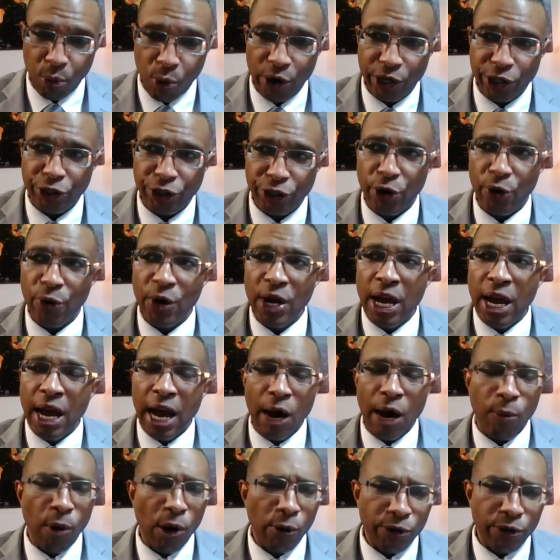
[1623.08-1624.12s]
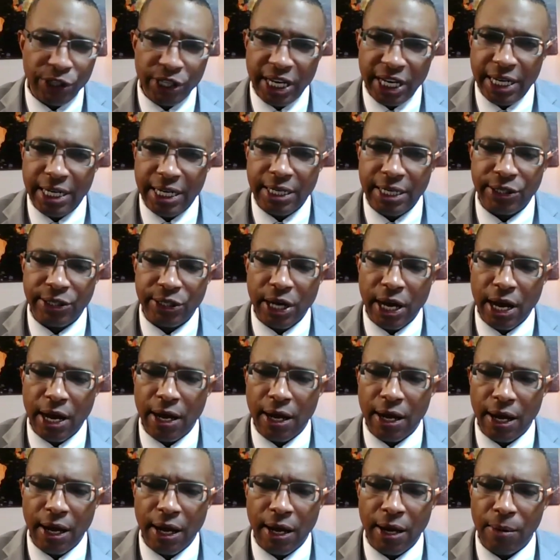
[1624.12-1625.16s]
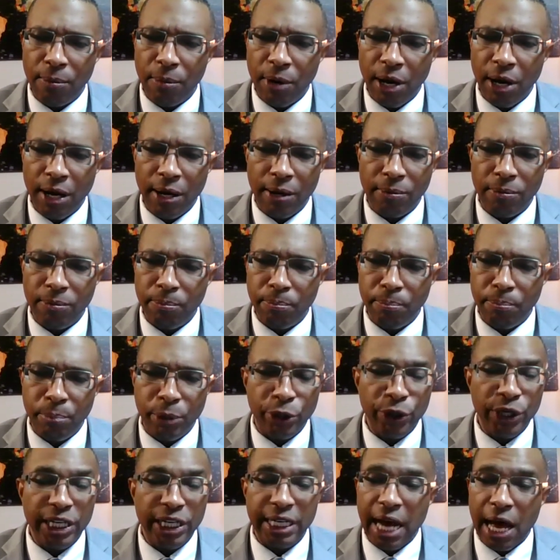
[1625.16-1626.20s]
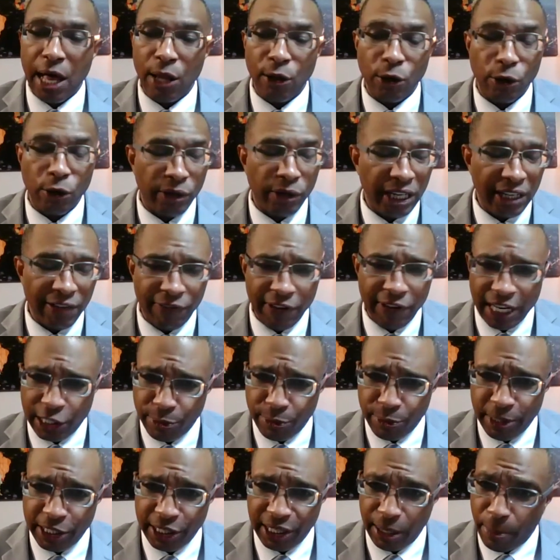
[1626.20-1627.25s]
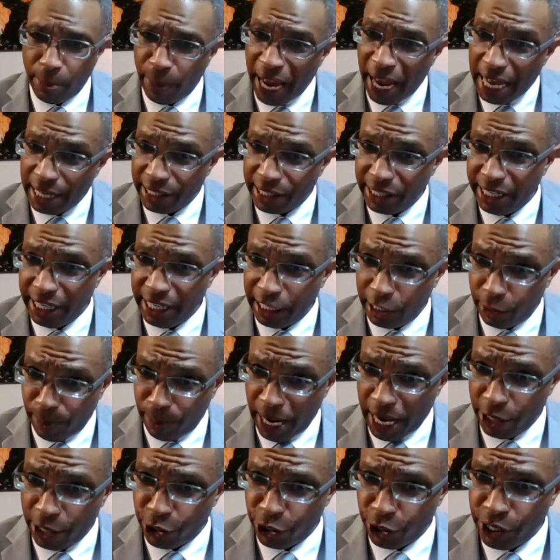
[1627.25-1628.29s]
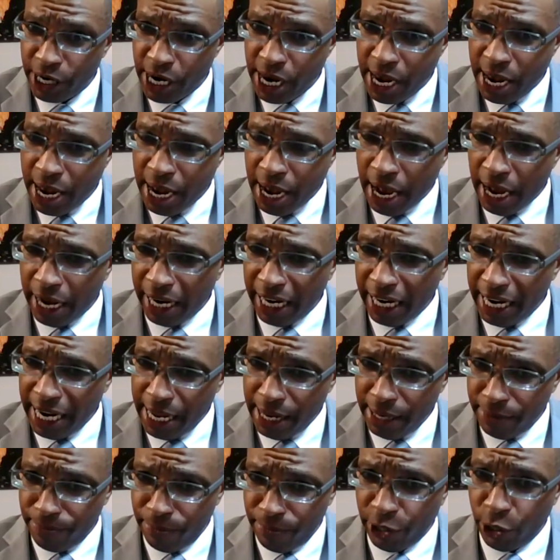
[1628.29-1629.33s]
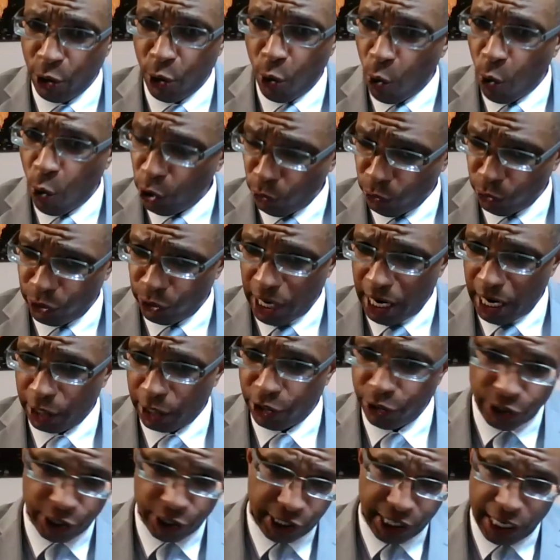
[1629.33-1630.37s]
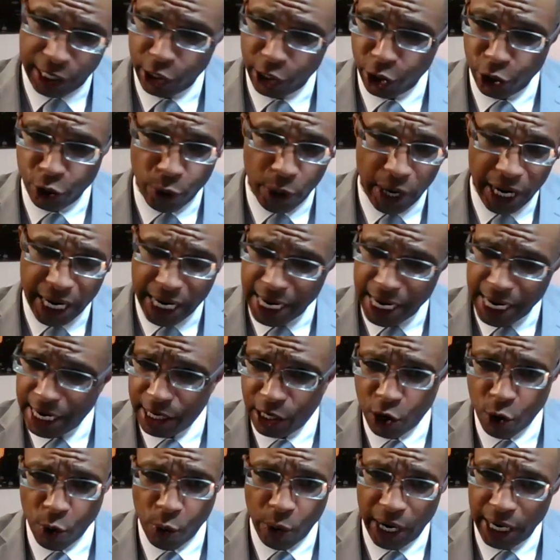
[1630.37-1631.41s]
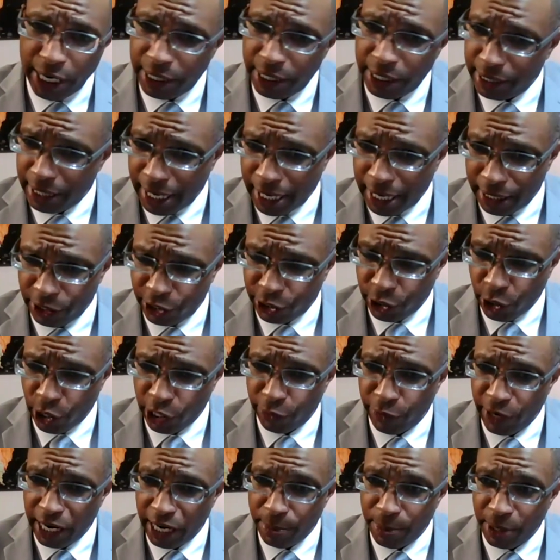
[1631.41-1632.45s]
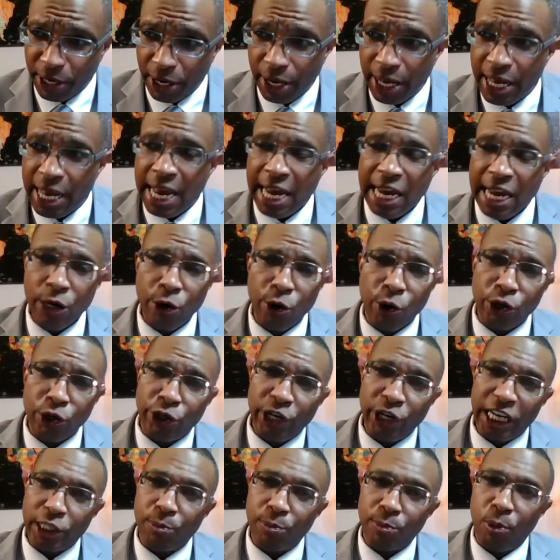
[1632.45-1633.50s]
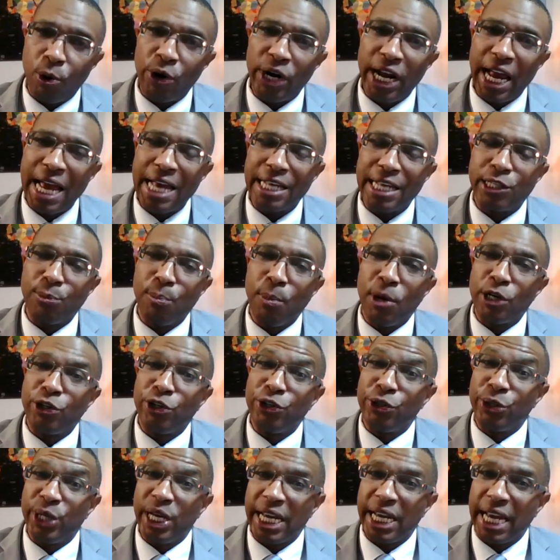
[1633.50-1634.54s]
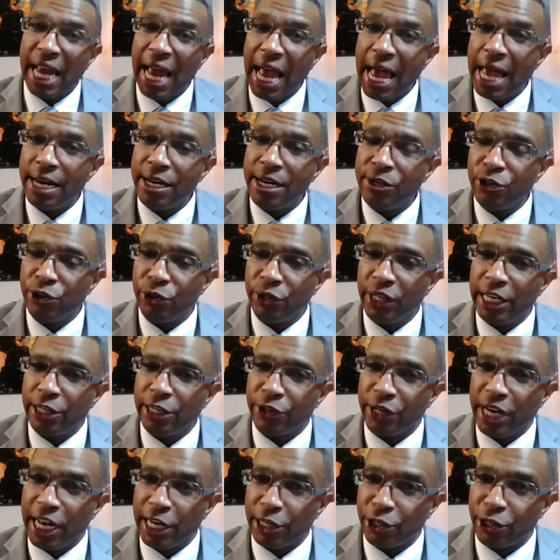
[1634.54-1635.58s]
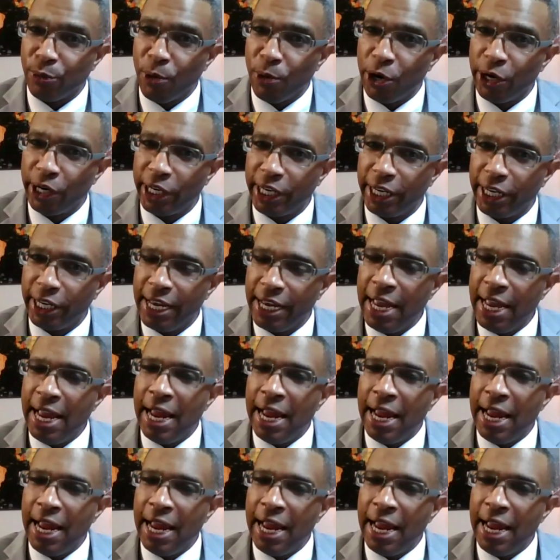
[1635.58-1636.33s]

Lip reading: point. So what we're seeing is billion-dollar investments in capacity expansion in their oil sectors, let's say the UAE, Kuwait, and Saudi Arabia, in order to export as much as they can to the international market.